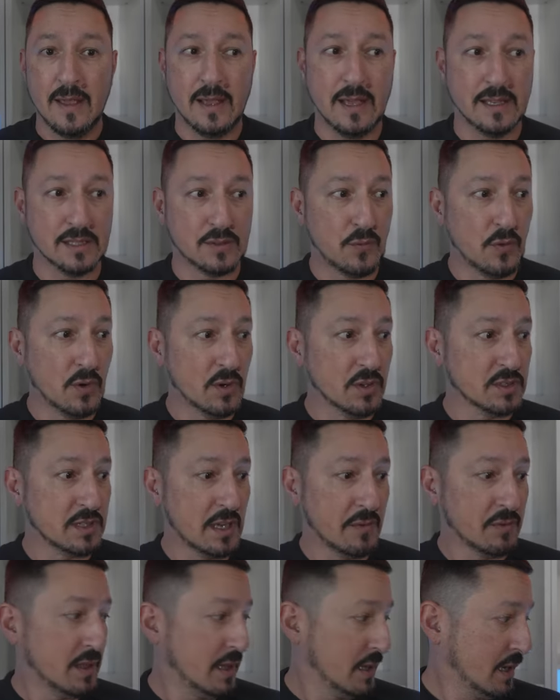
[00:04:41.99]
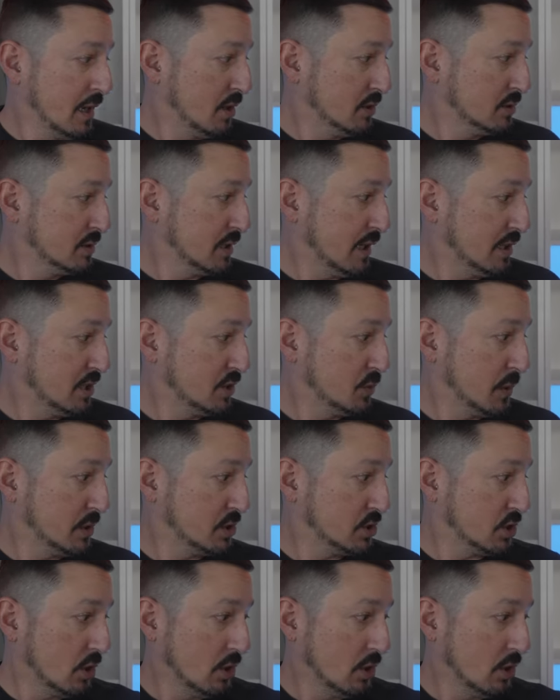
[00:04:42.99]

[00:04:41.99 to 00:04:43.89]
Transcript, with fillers: as far as everything else, I switched